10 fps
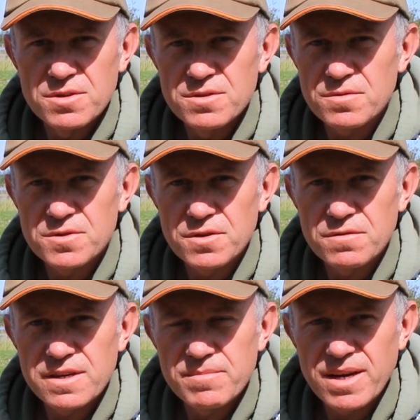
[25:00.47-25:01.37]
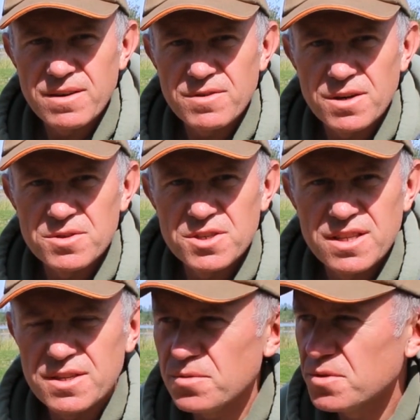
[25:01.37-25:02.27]
sort of 2-3 pound roach.
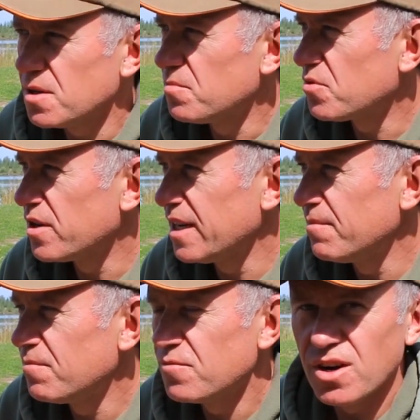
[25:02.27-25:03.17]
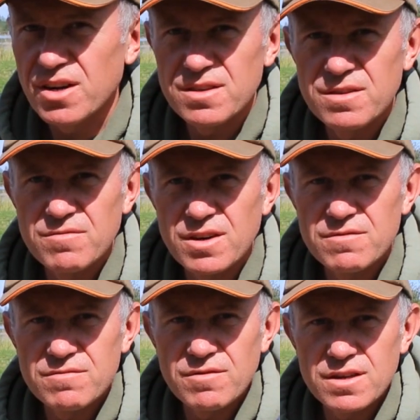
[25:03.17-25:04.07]
There's also bream, rudd
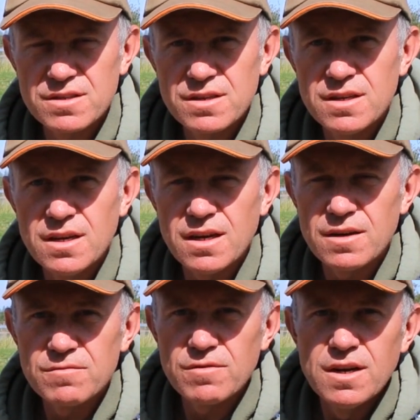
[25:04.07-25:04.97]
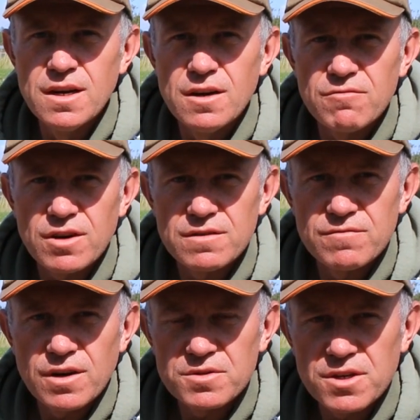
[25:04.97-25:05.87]

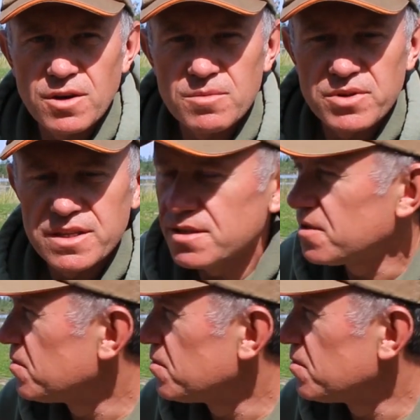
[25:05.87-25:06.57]
and roach hybrids as